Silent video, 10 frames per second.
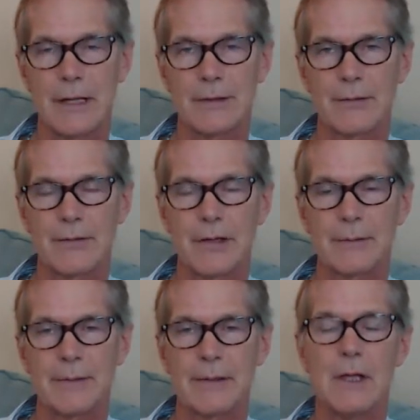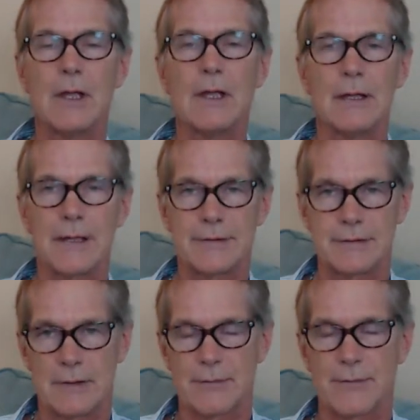hydrotherapy,
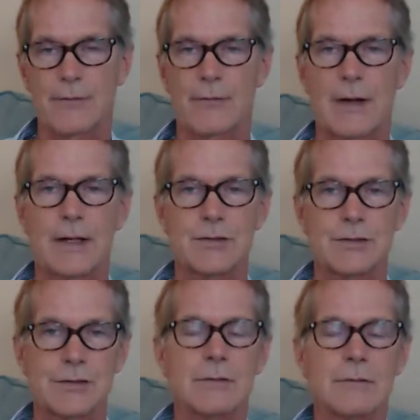it's a fresh